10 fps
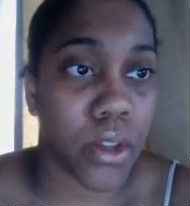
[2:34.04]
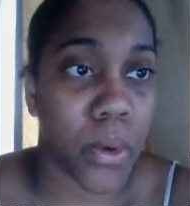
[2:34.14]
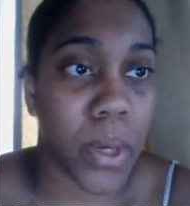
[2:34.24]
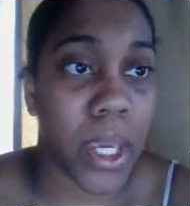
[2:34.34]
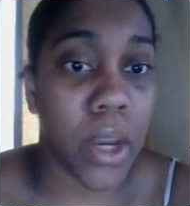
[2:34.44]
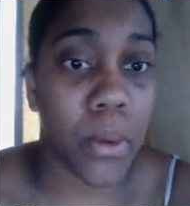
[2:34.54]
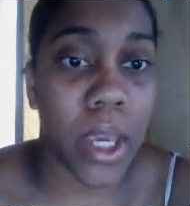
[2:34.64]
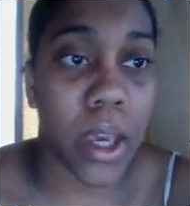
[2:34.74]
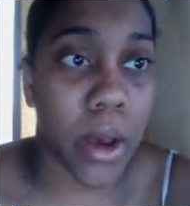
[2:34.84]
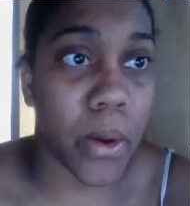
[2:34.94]
So here
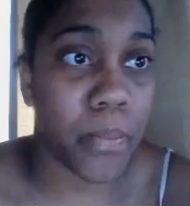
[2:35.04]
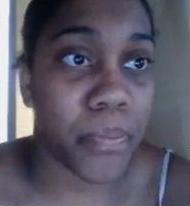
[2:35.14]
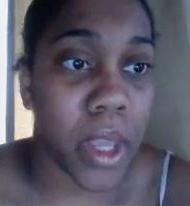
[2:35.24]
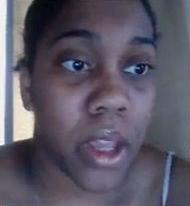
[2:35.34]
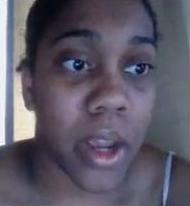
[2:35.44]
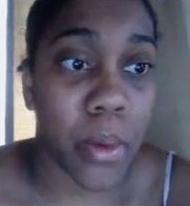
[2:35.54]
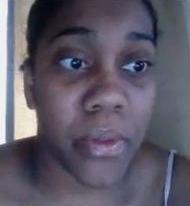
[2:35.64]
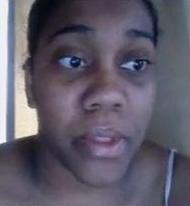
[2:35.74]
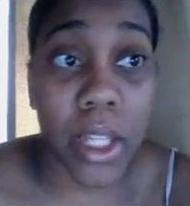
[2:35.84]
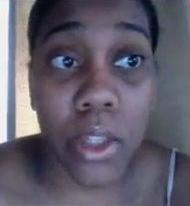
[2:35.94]
we go. and
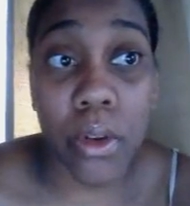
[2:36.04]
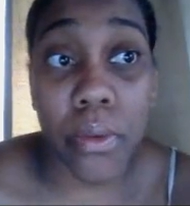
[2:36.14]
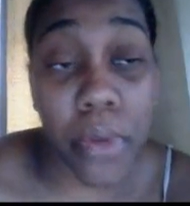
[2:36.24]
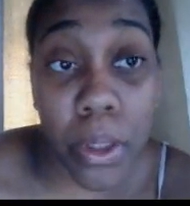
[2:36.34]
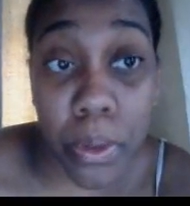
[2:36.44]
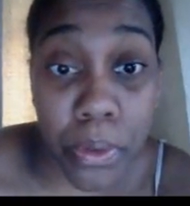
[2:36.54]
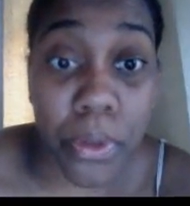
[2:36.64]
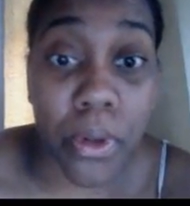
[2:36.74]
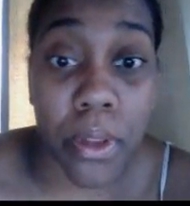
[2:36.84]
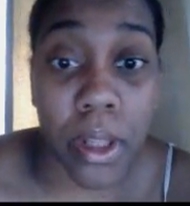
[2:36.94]
we've clicked on
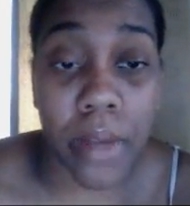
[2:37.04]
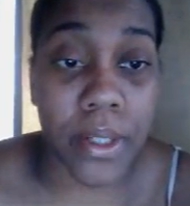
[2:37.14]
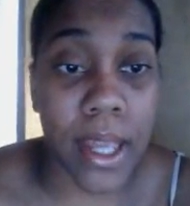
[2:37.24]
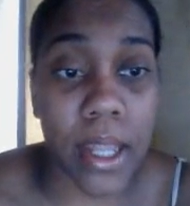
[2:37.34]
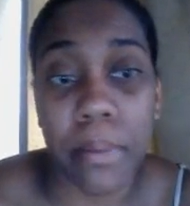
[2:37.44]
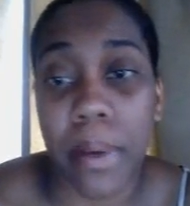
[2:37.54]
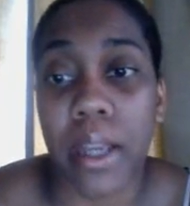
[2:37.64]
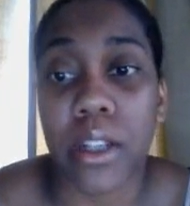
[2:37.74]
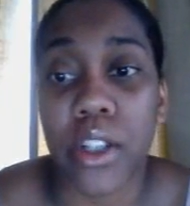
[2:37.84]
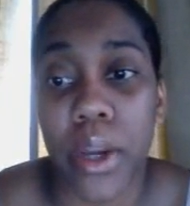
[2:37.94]
views on the left side of the
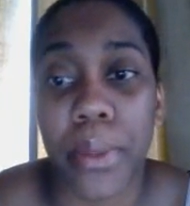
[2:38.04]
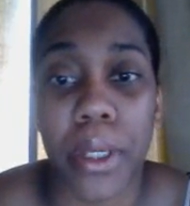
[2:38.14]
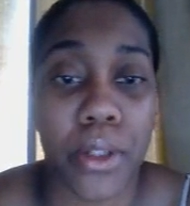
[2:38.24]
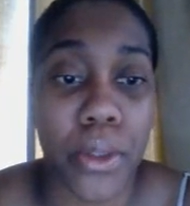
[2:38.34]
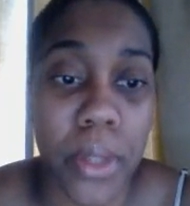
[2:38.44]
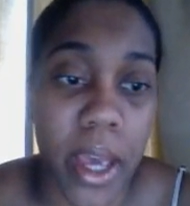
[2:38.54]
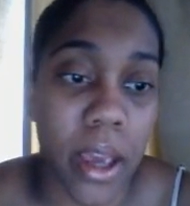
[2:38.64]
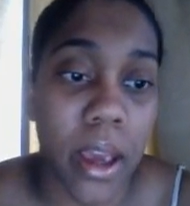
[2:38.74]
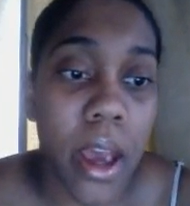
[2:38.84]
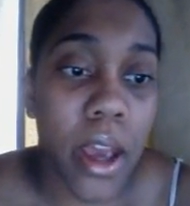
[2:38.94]
page and when you do
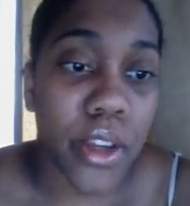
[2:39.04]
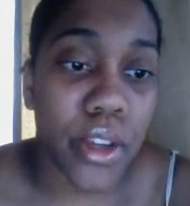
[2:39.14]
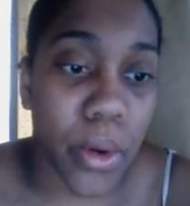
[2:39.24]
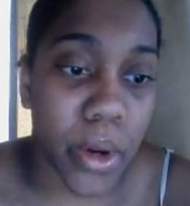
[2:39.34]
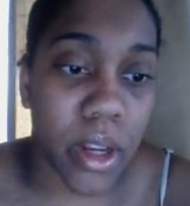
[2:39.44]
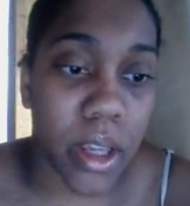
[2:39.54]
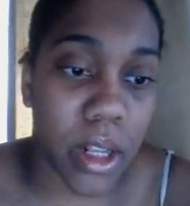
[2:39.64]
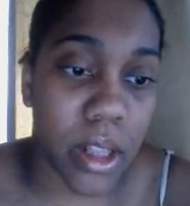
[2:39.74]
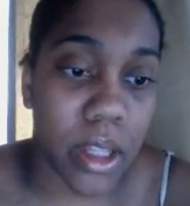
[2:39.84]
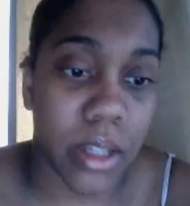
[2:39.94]
that you're going to
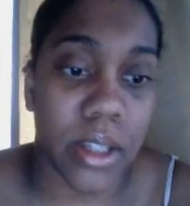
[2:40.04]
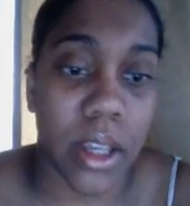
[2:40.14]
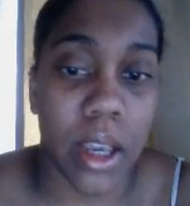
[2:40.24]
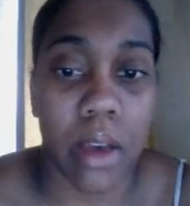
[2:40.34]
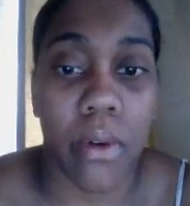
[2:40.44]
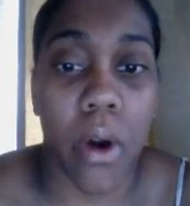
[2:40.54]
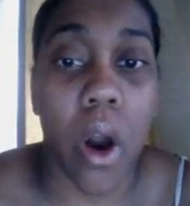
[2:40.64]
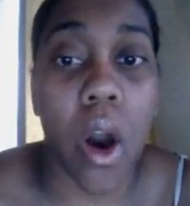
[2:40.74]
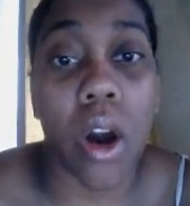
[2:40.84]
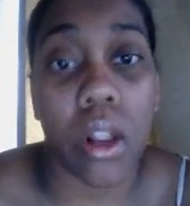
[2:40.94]
get a listing of
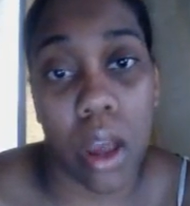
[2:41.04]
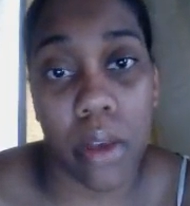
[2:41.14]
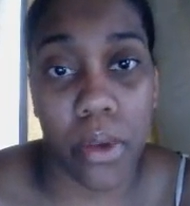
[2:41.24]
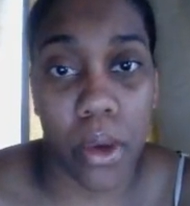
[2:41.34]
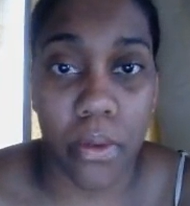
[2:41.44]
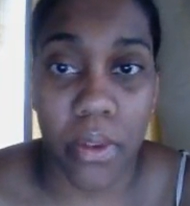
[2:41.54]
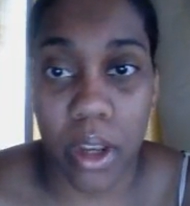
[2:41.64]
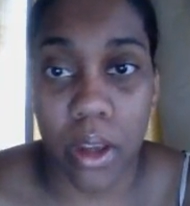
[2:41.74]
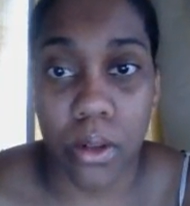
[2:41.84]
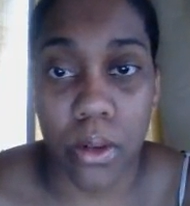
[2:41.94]
all of your
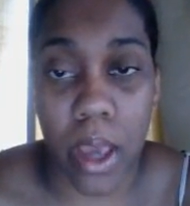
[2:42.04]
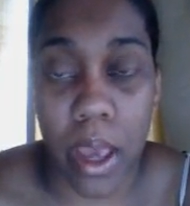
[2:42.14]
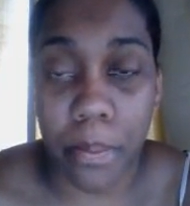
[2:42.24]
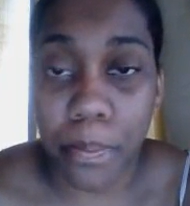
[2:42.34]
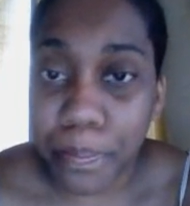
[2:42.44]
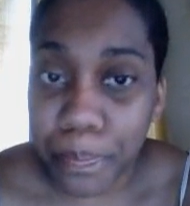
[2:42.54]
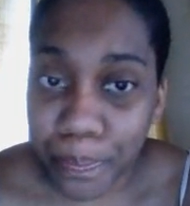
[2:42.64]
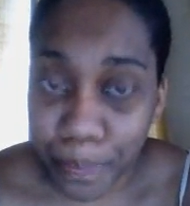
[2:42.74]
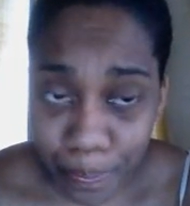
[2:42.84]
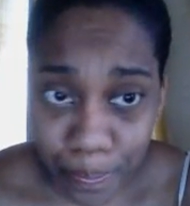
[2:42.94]
videos okay
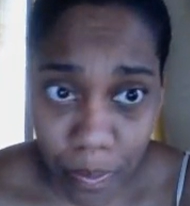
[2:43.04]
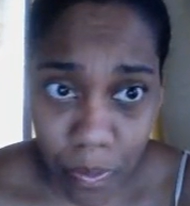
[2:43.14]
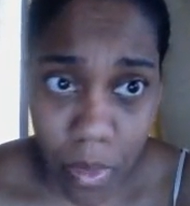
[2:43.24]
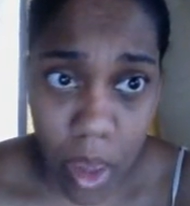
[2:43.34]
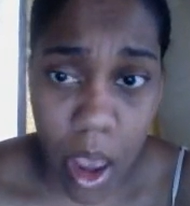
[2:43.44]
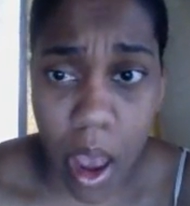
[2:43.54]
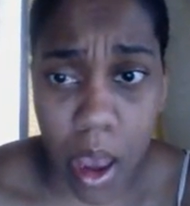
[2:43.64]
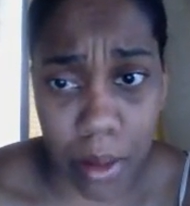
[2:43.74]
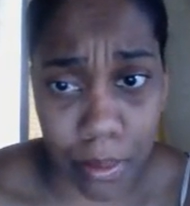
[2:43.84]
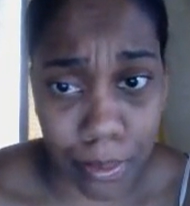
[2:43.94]

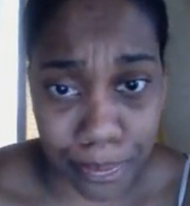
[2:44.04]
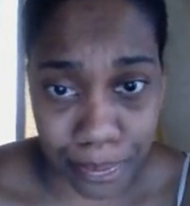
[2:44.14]
um,